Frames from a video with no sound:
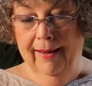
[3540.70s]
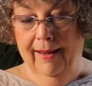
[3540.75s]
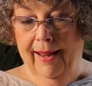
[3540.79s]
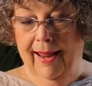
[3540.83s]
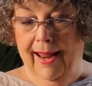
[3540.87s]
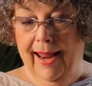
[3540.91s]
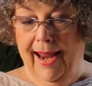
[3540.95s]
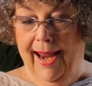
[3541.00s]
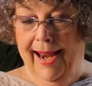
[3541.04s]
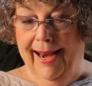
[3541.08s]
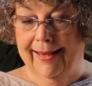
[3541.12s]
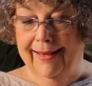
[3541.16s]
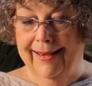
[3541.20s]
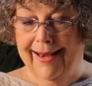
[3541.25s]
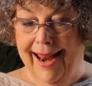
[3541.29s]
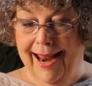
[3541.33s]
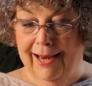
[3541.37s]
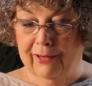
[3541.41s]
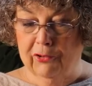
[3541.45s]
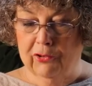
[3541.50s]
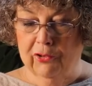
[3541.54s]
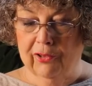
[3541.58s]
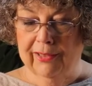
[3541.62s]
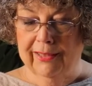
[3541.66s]
and
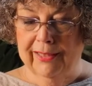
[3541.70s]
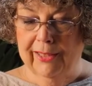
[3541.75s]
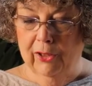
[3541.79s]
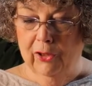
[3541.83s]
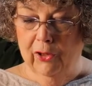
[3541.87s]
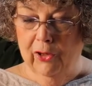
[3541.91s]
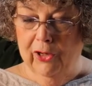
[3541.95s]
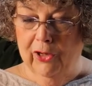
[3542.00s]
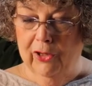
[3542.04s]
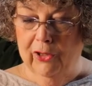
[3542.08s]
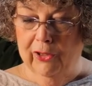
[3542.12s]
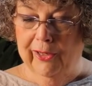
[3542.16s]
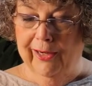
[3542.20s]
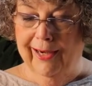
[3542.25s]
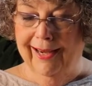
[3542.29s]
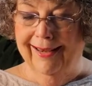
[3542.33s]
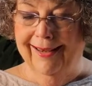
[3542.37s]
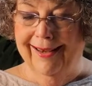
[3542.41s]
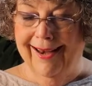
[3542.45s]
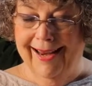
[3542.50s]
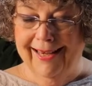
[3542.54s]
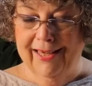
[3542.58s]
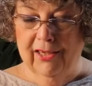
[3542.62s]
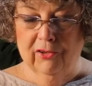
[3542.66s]
naturally occurring
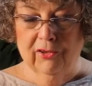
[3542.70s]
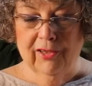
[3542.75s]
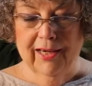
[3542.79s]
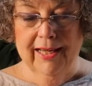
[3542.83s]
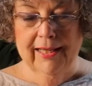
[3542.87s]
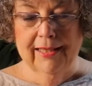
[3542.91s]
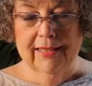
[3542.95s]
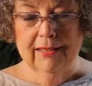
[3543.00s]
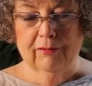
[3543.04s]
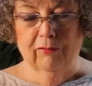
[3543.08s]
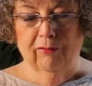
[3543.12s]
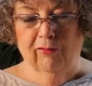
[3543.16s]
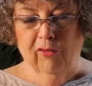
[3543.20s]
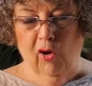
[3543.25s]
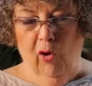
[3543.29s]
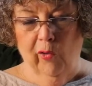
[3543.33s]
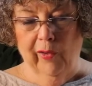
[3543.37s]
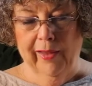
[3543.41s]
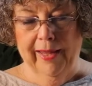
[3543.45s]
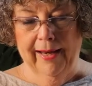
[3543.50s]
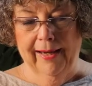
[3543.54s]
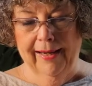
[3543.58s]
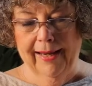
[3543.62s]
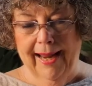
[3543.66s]
nitrates,
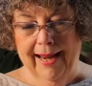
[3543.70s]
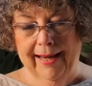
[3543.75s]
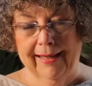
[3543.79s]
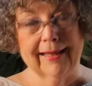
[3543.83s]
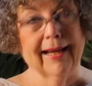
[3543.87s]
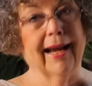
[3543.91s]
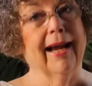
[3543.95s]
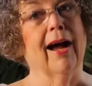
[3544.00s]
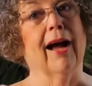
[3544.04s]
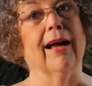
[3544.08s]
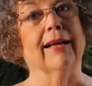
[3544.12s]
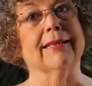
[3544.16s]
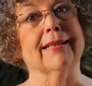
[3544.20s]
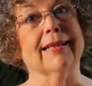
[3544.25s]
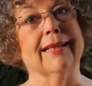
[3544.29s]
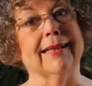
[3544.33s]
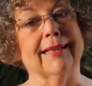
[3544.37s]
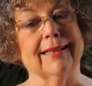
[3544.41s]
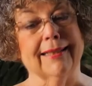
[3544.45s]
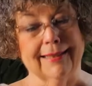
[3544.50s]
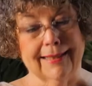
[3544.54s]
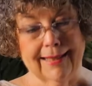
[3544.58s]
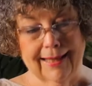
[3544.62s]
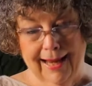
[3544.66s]
folate,
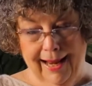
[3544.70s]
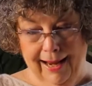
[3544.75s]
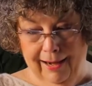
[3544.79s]
antioxidants, and